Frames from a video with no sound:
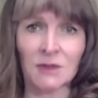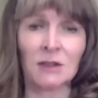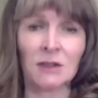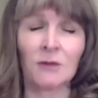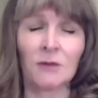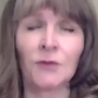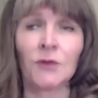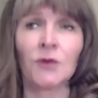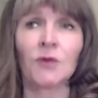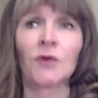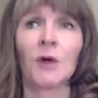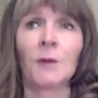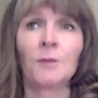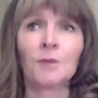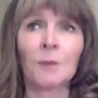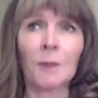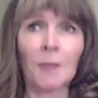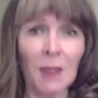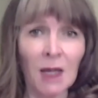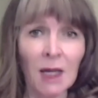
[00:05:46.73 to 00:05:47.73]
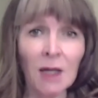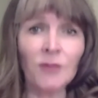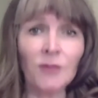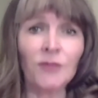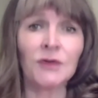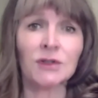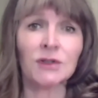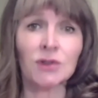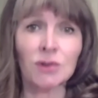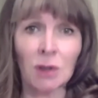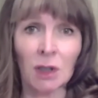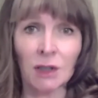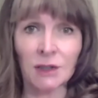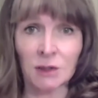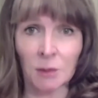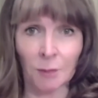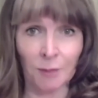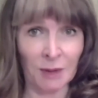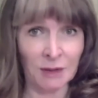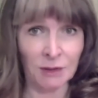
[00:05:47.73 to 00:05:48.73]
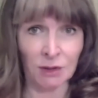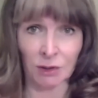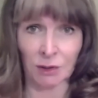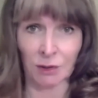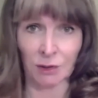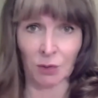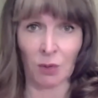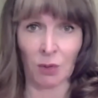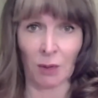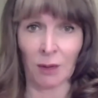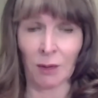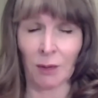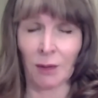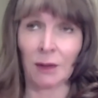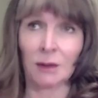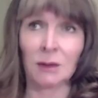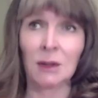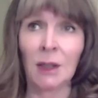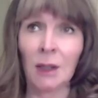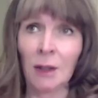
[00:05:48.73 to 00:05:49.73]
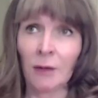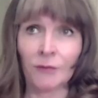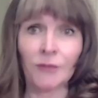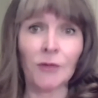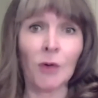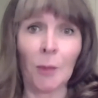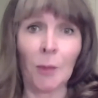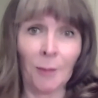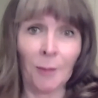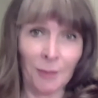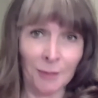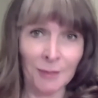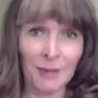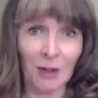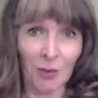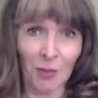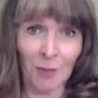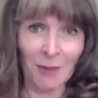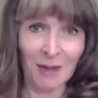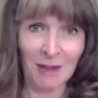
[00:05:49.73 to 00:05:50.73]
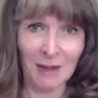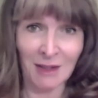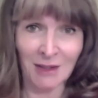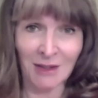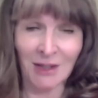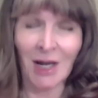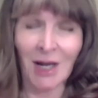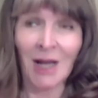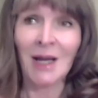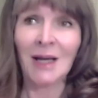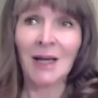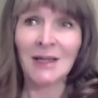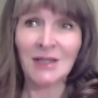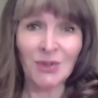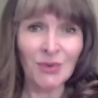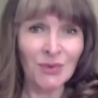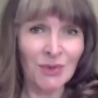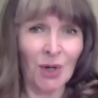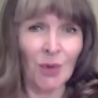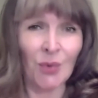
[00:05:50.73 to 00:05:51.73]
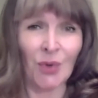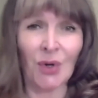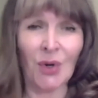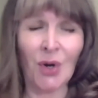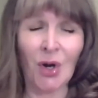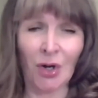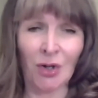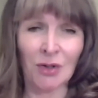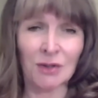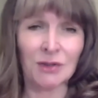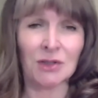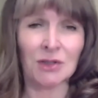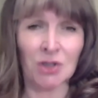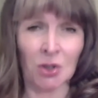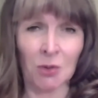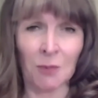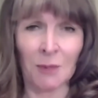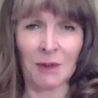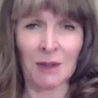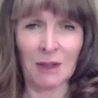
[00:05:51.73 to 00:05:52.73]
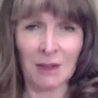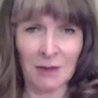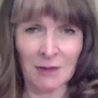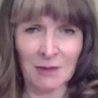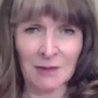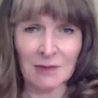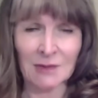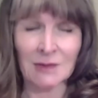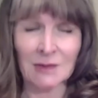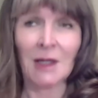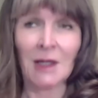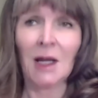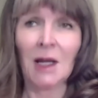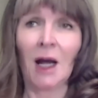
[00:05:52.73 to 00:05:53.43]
And if you ever tried to budge an Aquarian from their opinion, you know what a hard job it is.